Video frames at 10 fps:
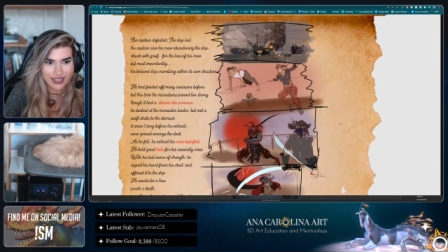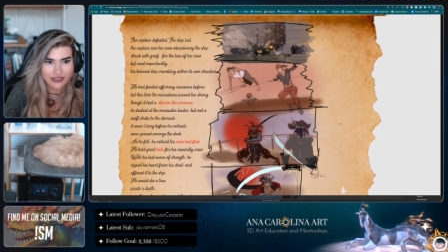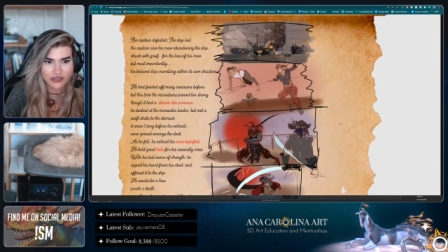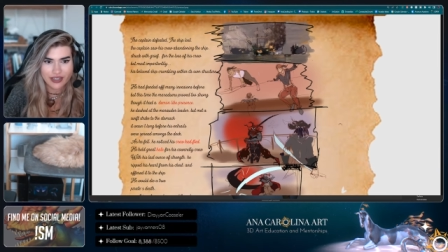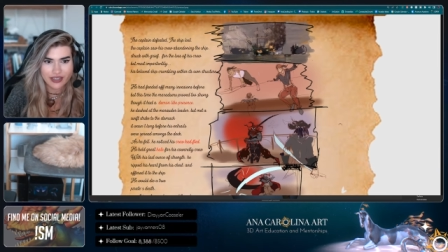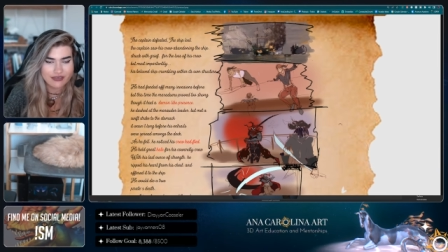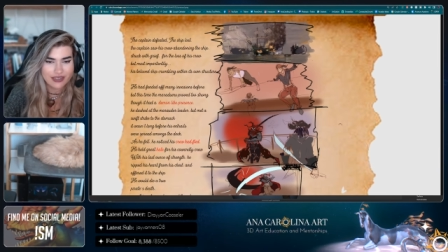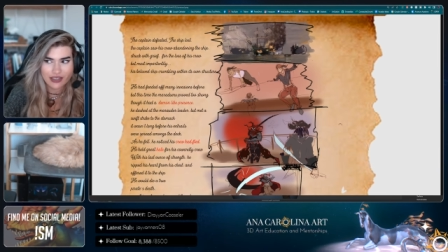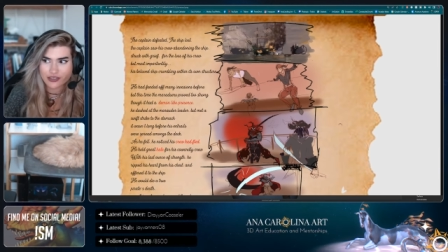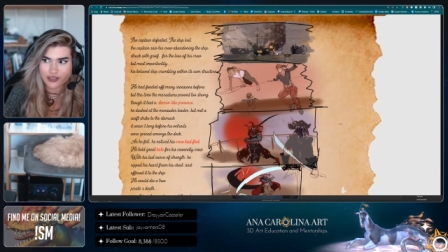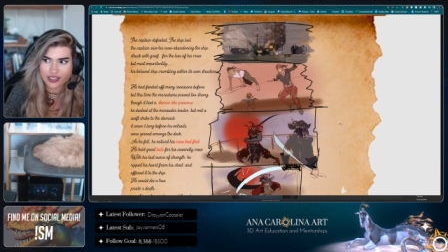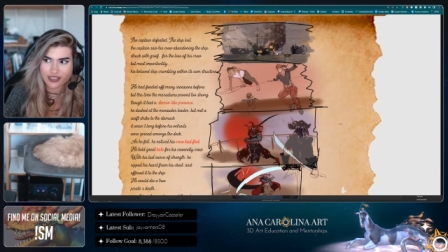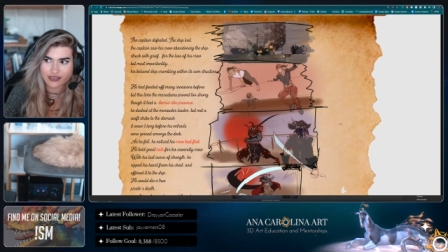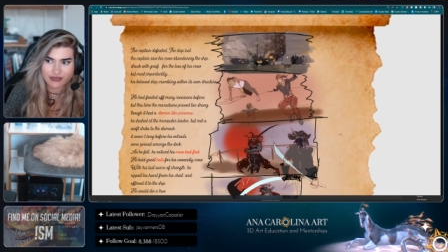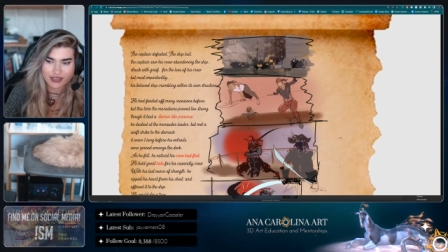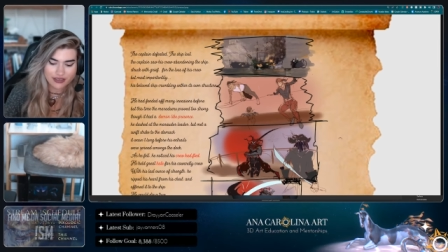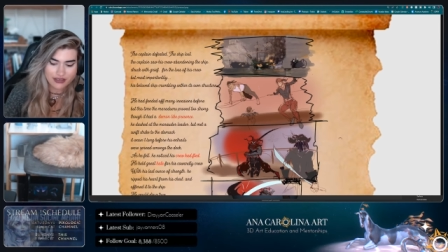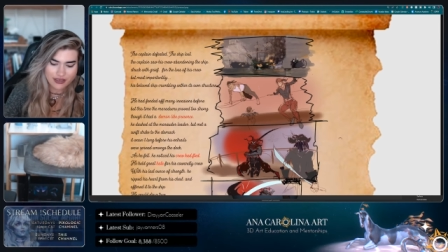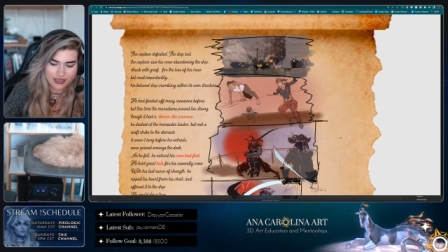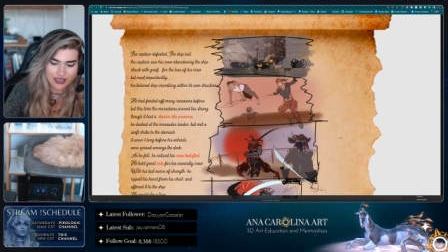Nice drawing. That looks really good.
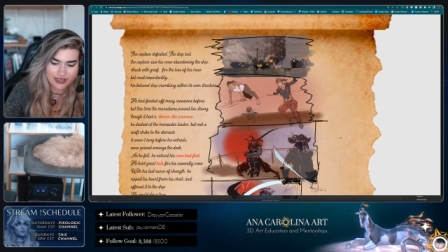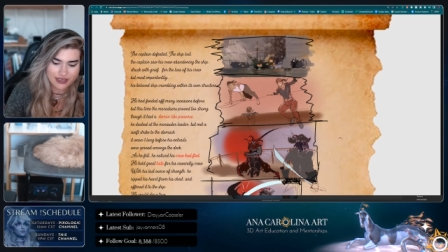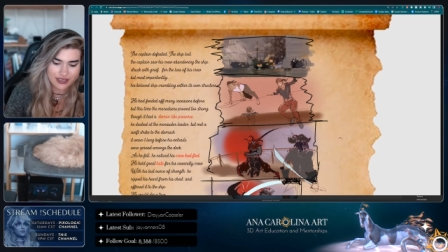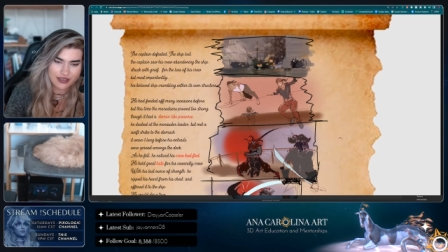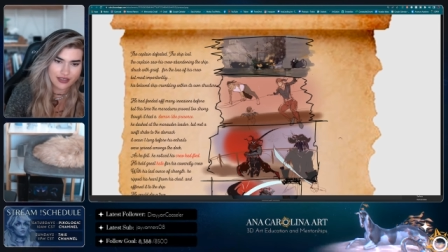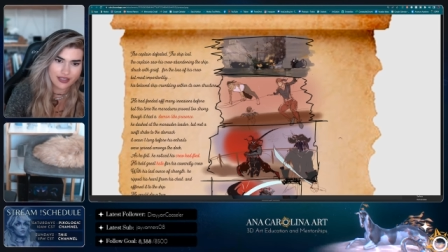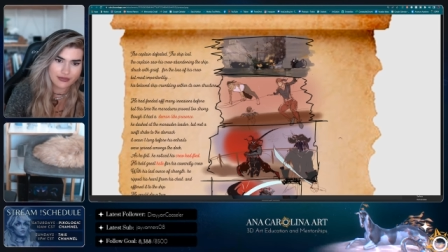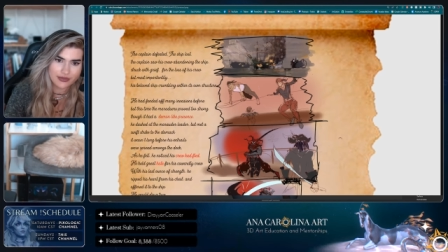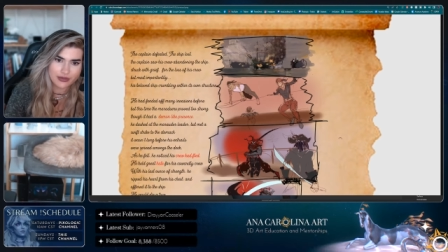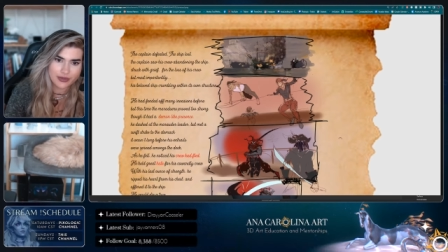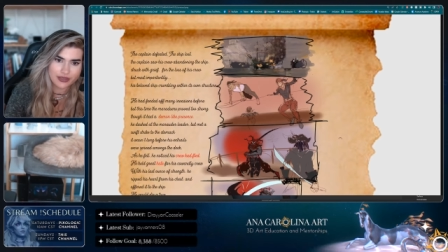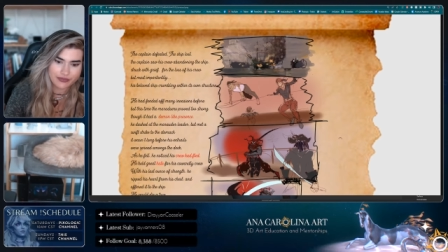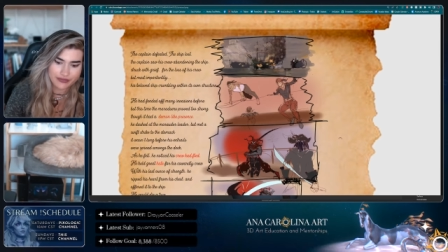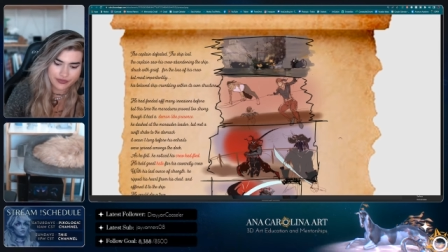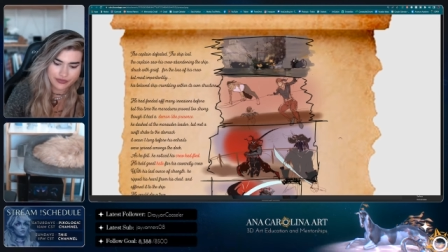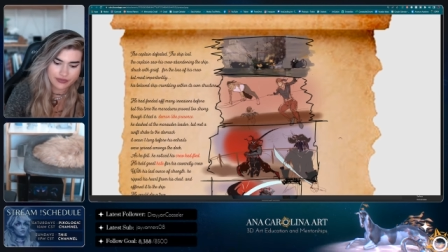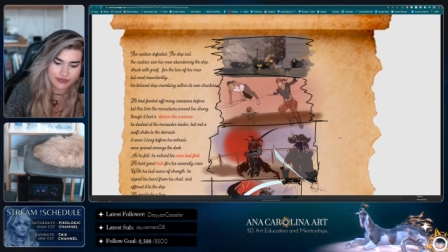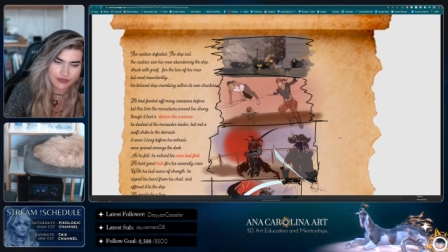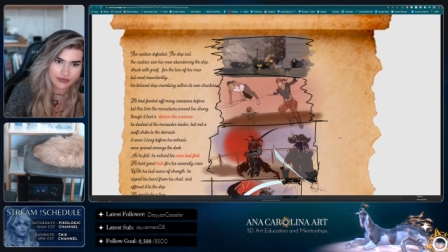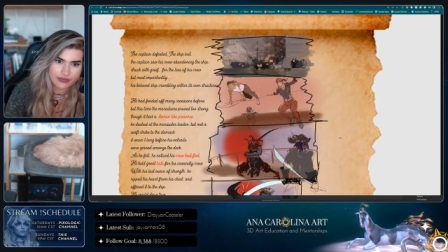Guys, makes sense to see that. Like, I'm zooming.
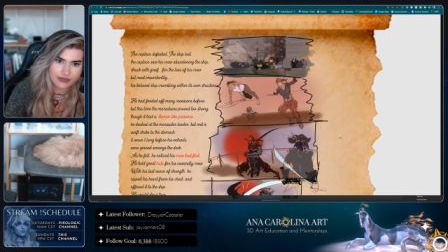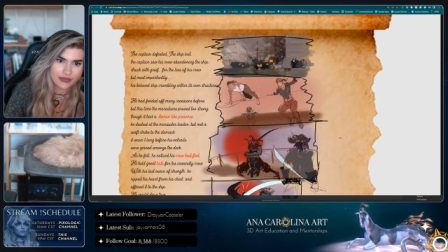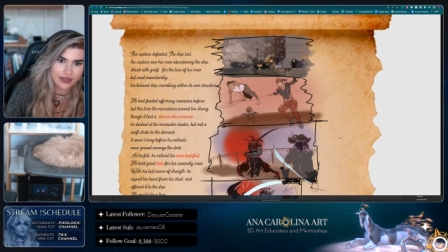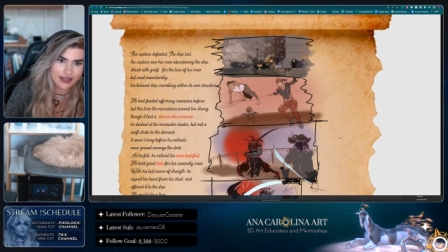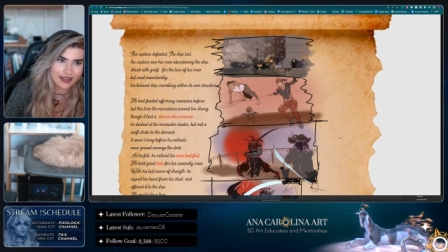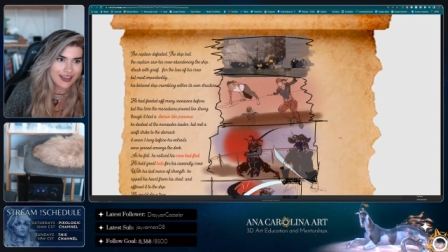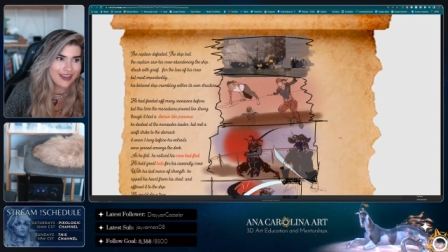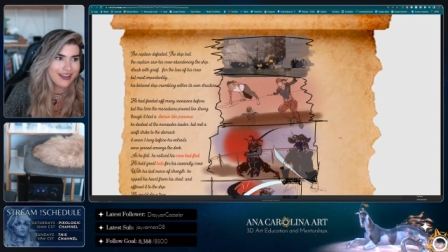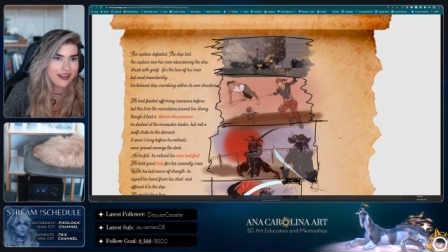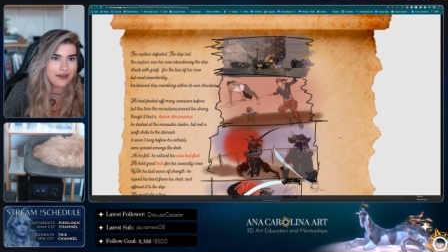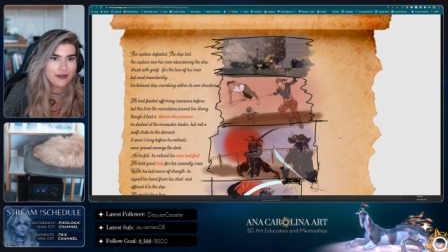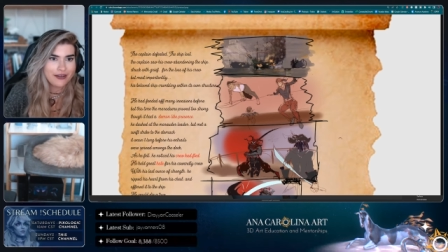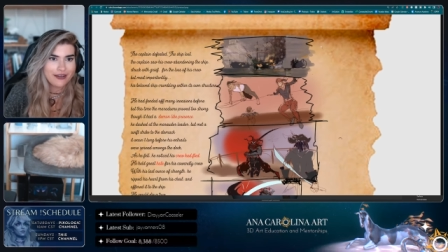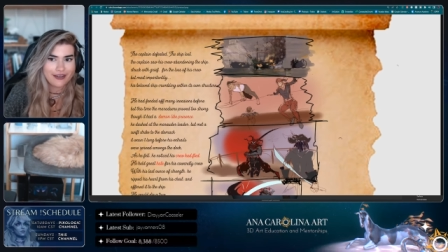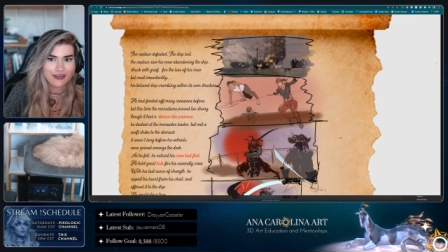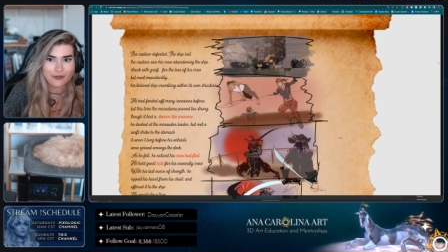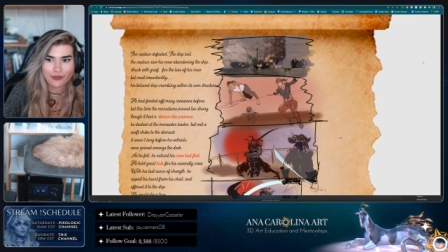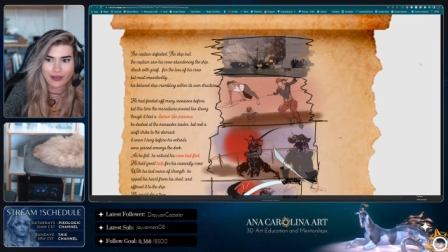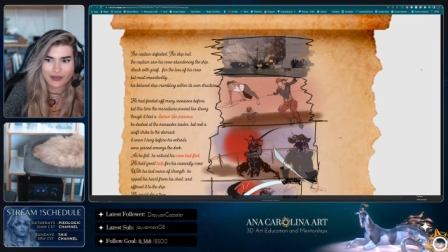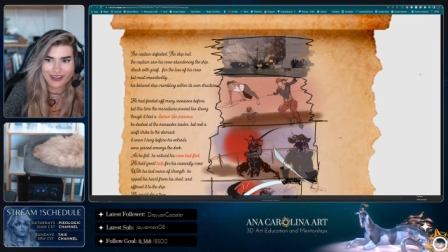It
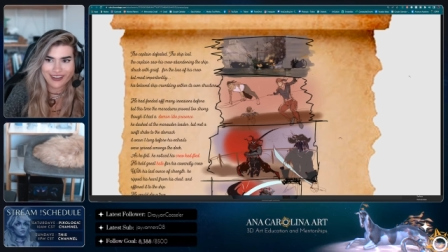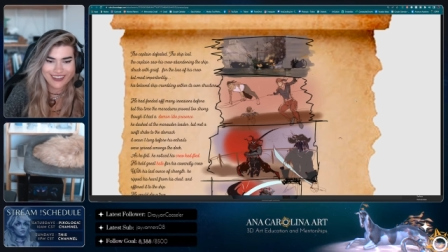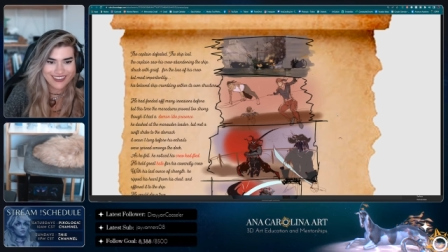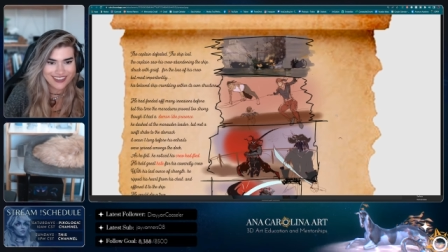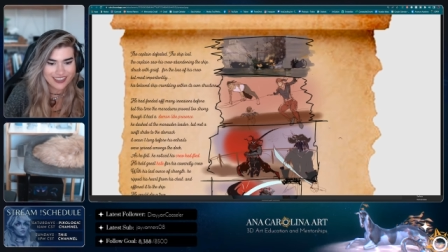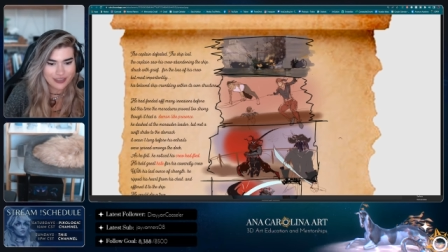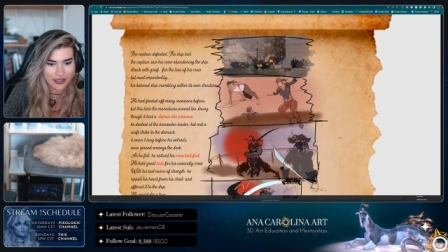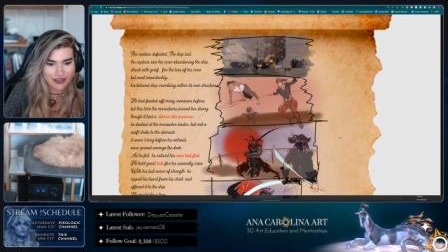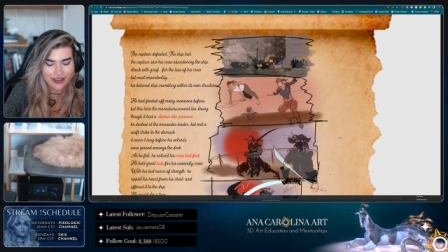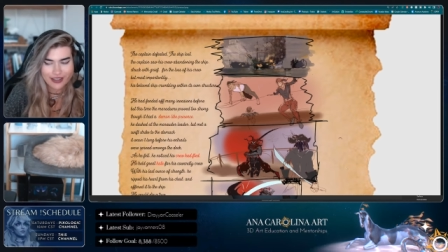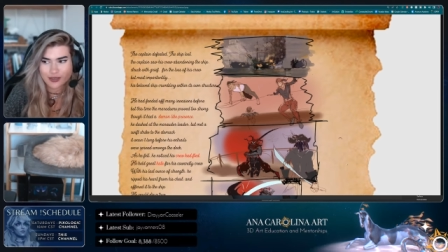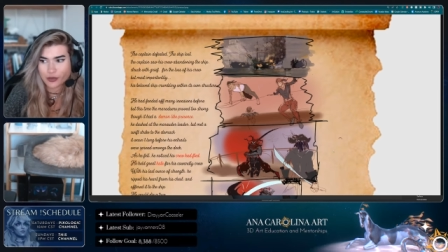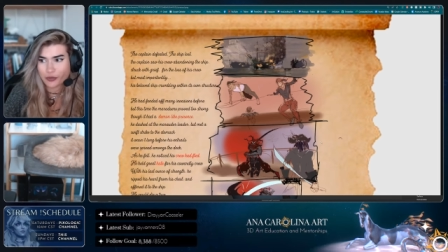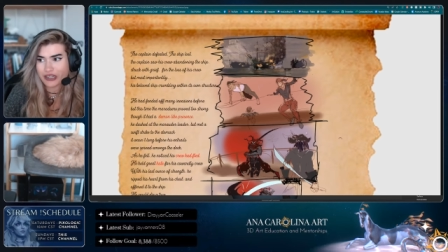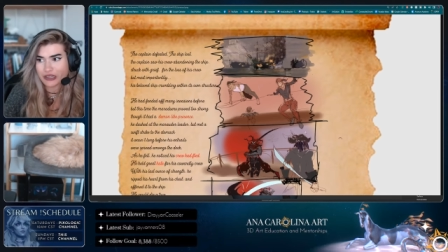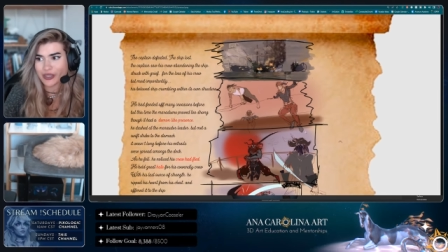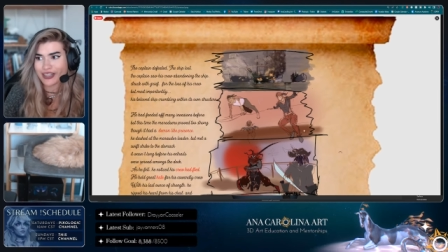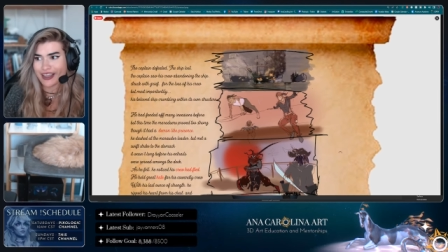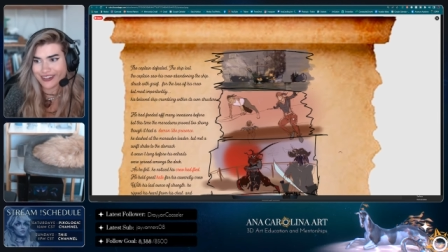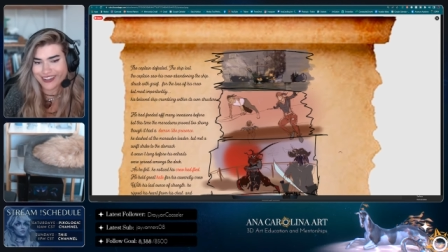won't let me. It's as big. It's as big as we
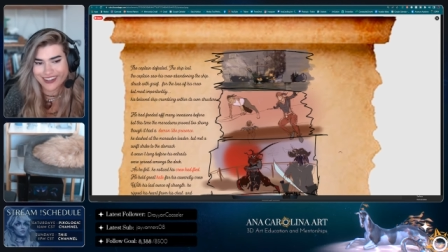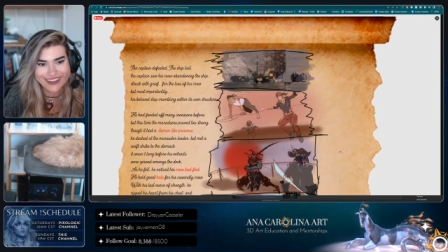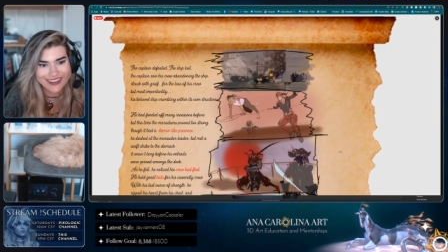can get it.